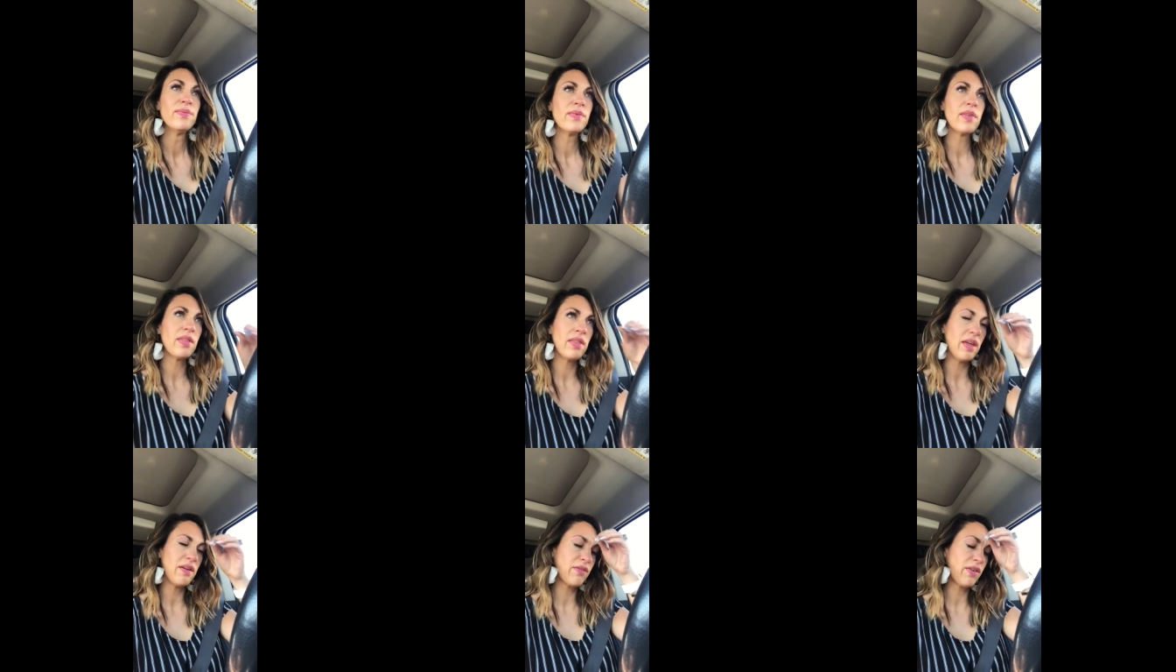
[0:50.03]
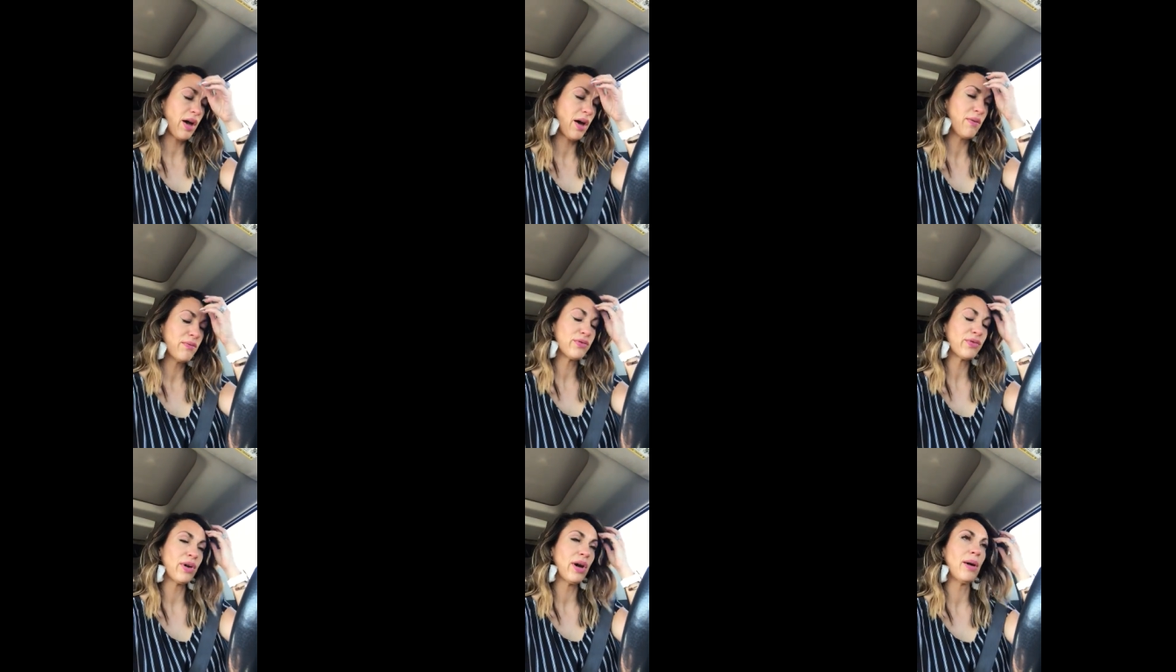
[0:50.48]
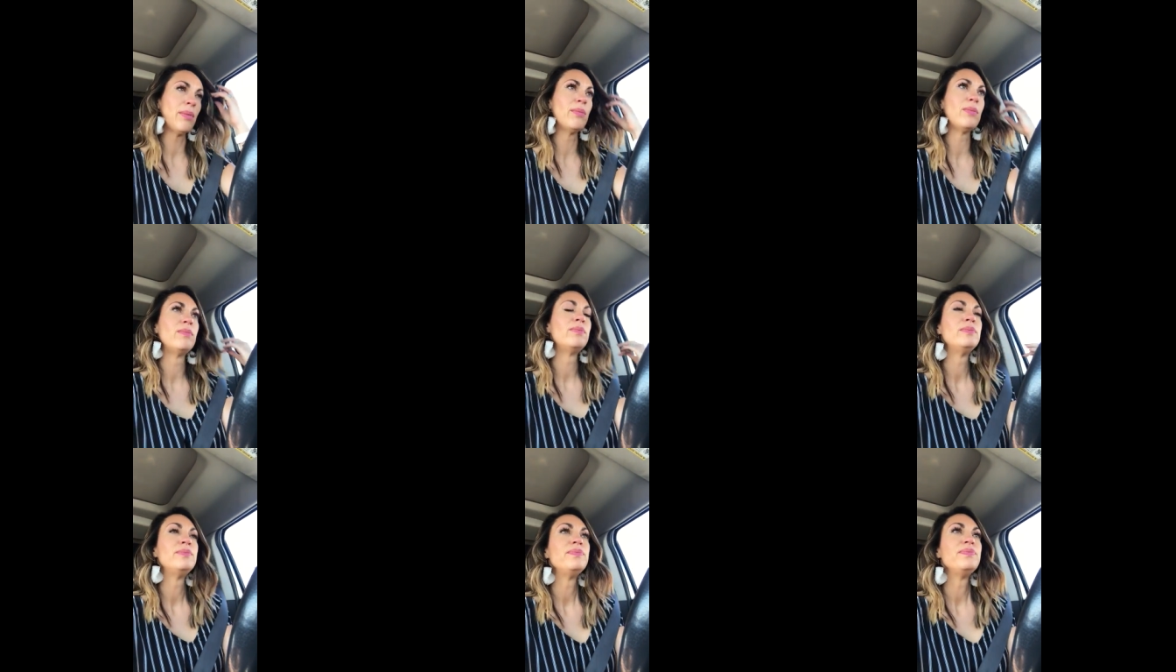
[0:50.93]
that they've come
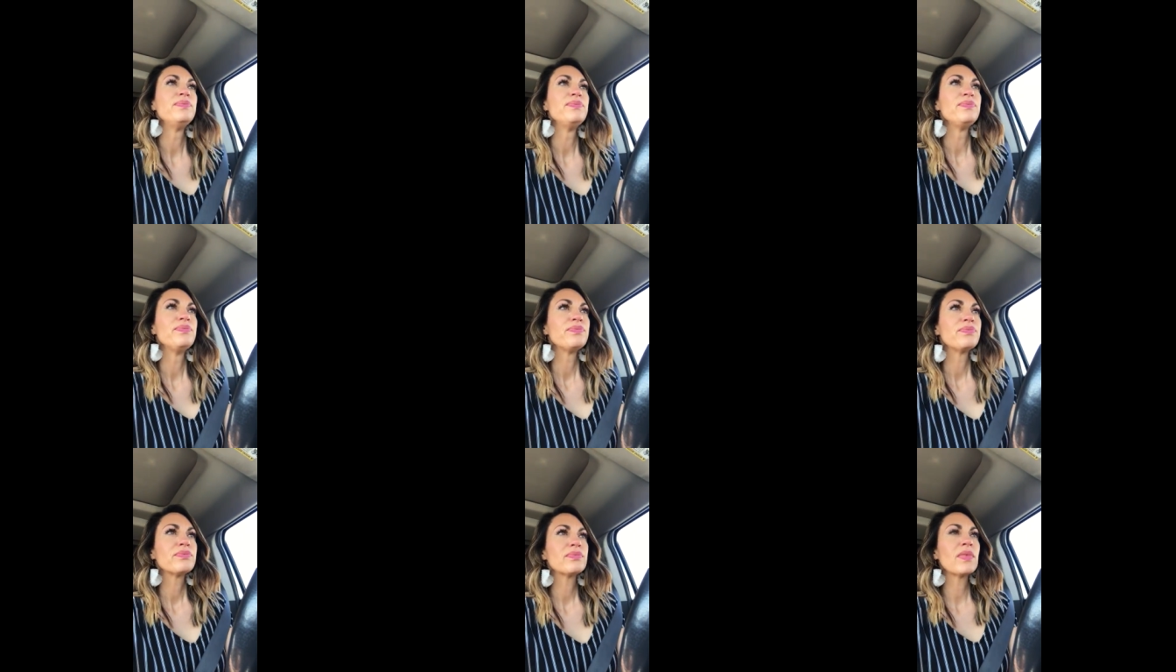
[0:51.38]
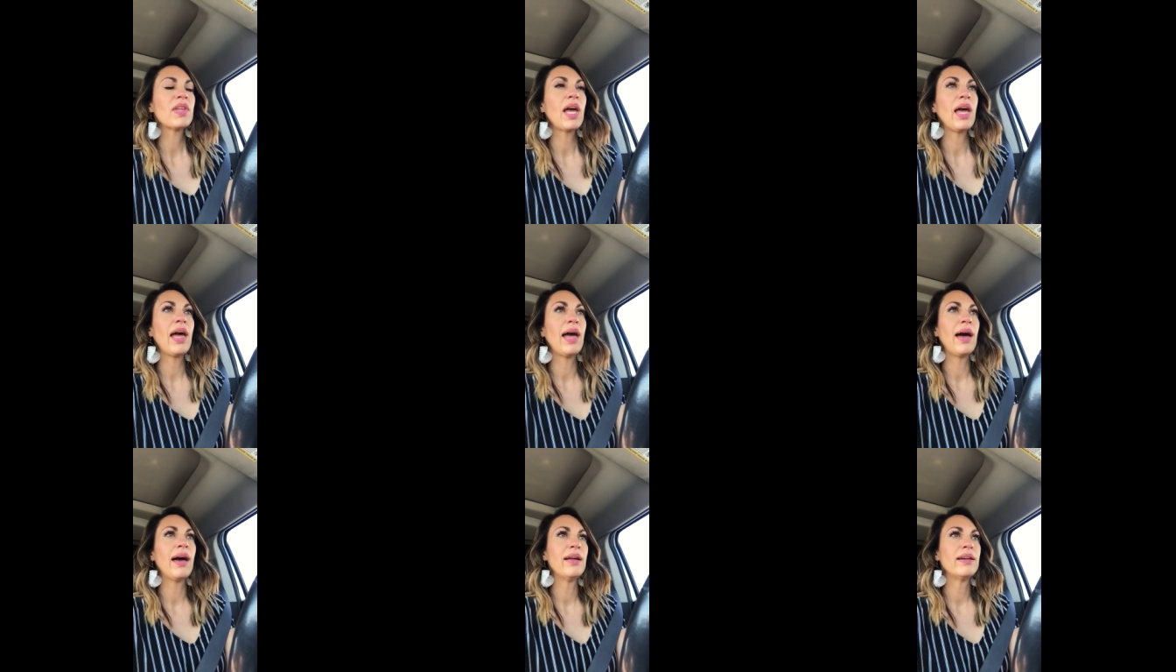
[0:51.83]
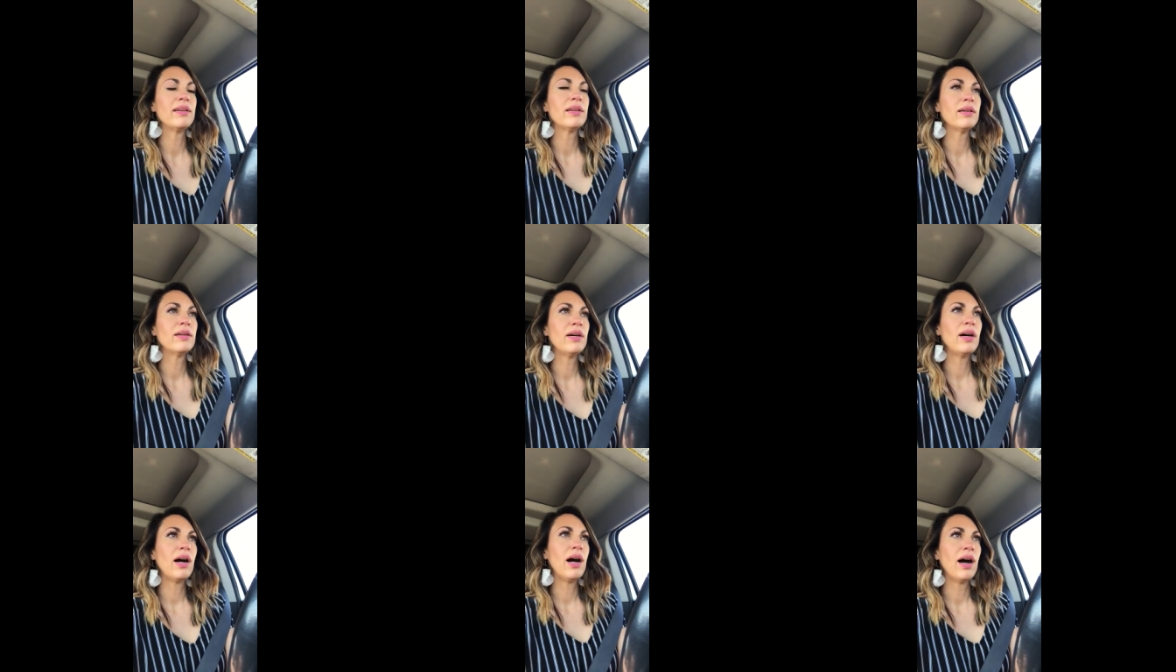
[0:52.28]
from, and
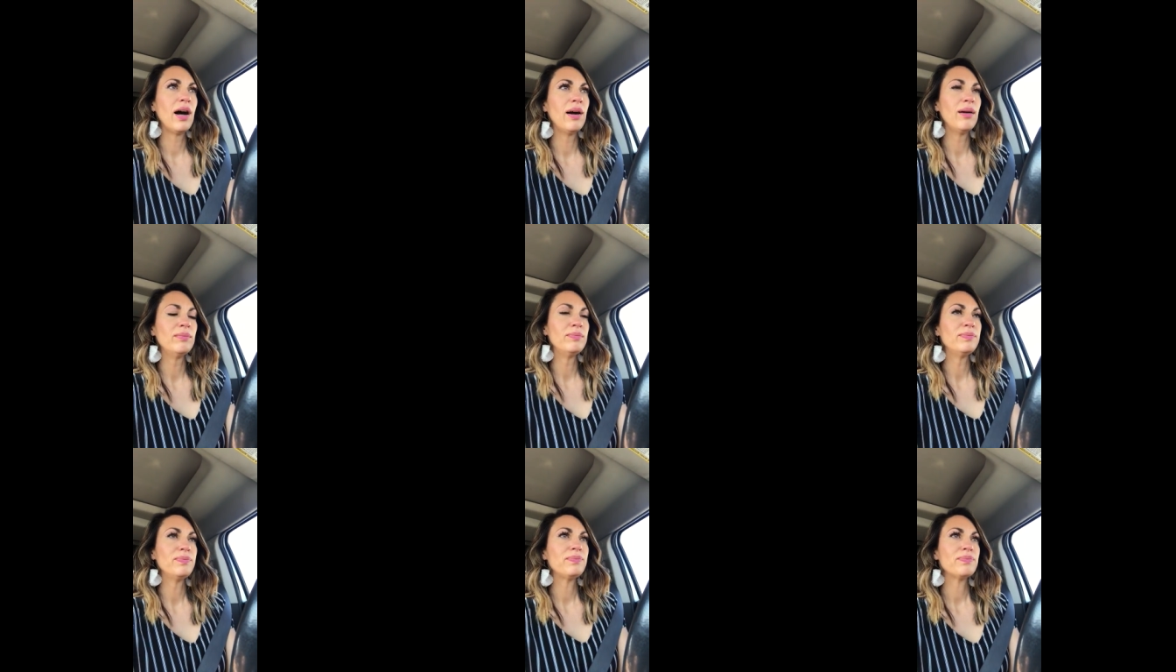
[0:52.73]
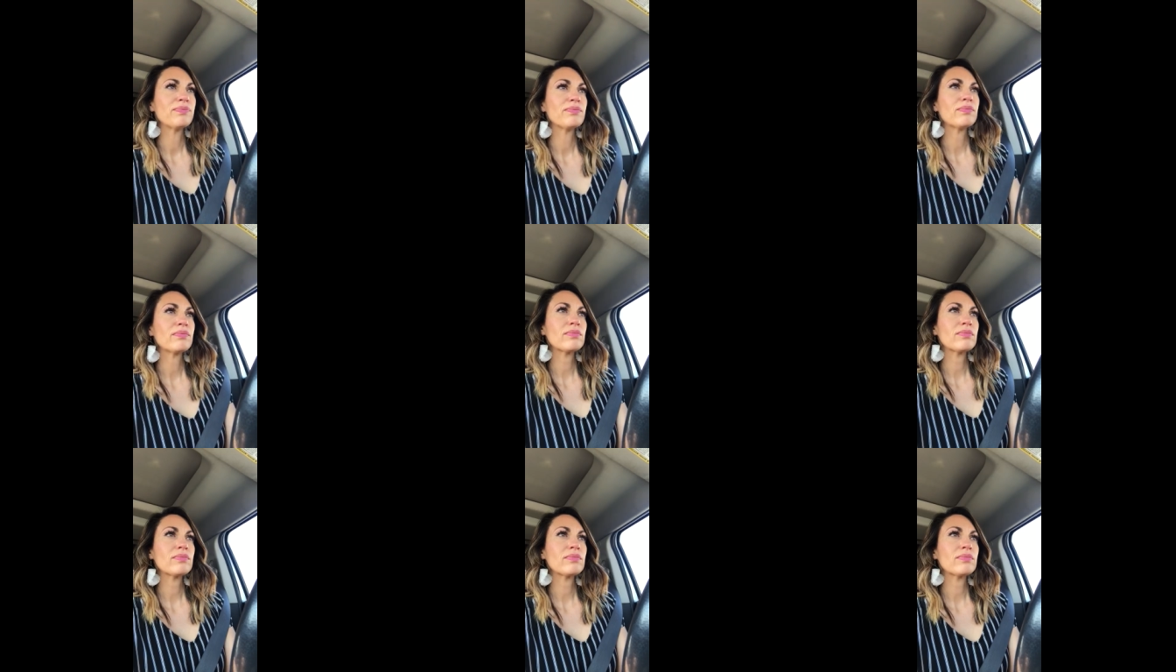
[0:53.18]
um,